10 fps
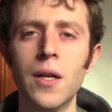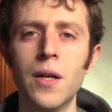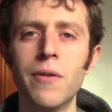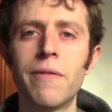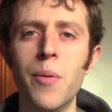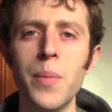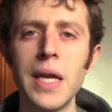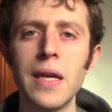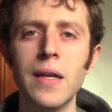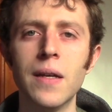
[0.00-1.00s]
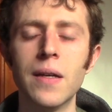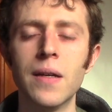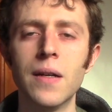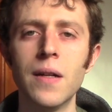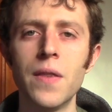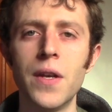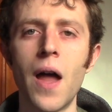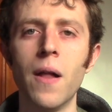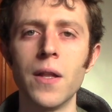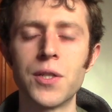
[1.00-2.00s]
For me, the
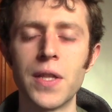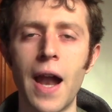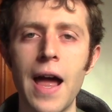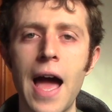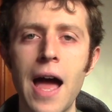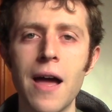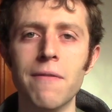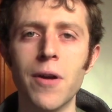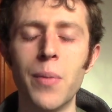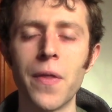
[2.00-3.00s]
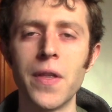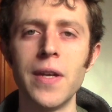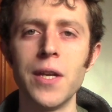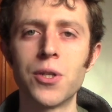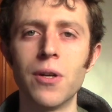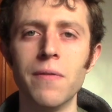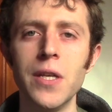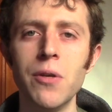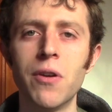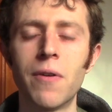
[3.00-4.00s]
knowledge that I have about the nature of the
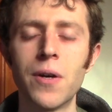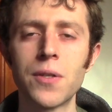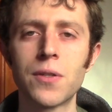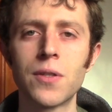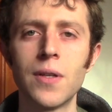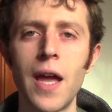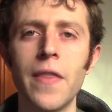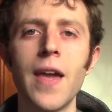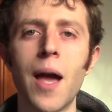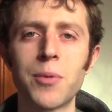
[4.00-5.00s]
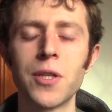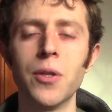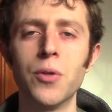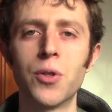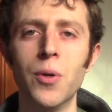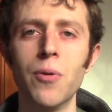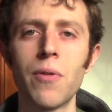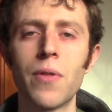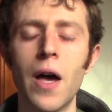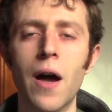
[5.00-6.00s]
universe and the absolute
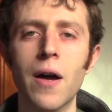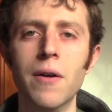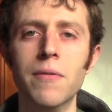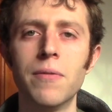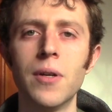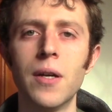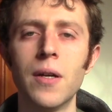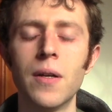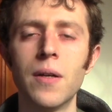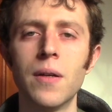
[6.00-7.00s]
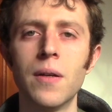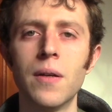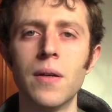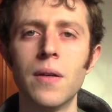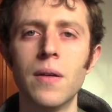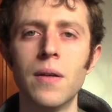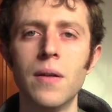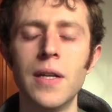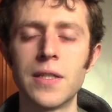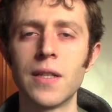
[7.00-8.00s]
truth of
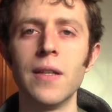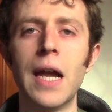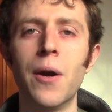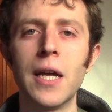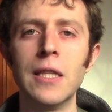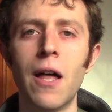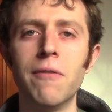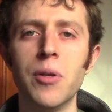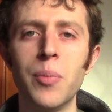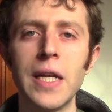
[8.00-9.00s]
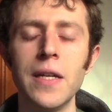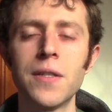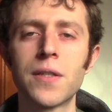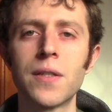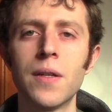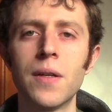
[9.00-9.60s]
its glaring love and peace,